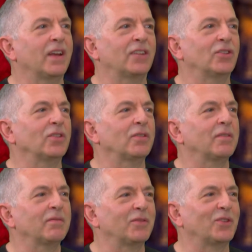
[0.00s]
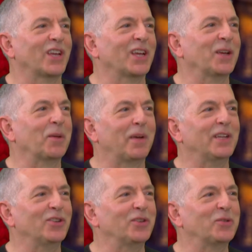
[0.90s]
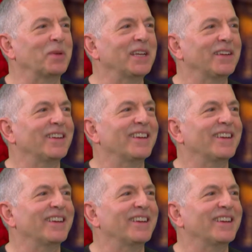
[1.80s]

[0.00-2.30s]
letters saying, "Please use me,"